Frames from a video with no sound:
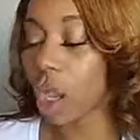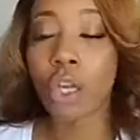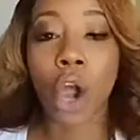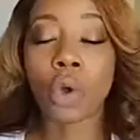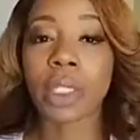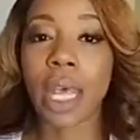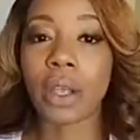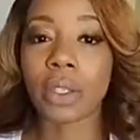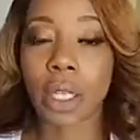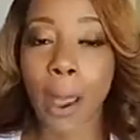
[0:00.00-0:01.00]

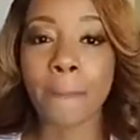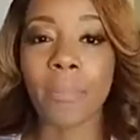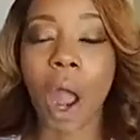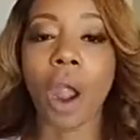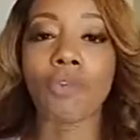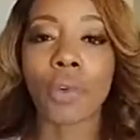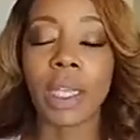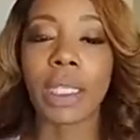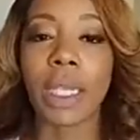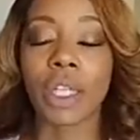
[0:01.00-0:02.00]
hotels are
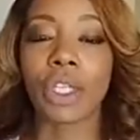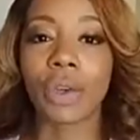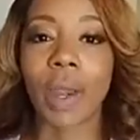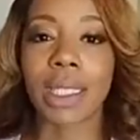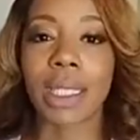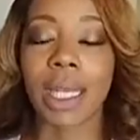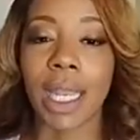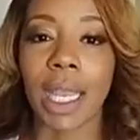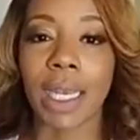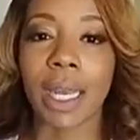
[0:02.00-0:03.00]
really interested
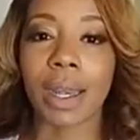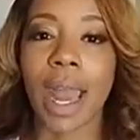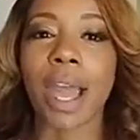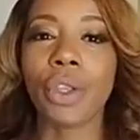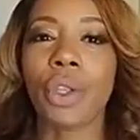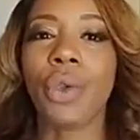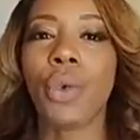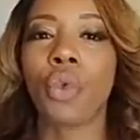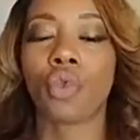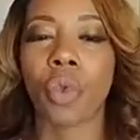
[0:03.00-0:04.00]
in not
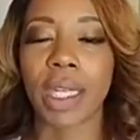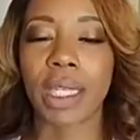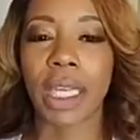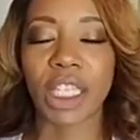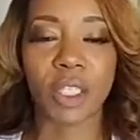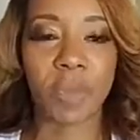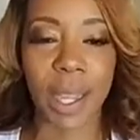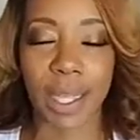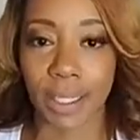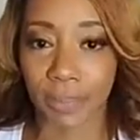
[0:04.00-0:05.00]
you renting
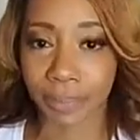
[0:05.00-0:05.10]
space.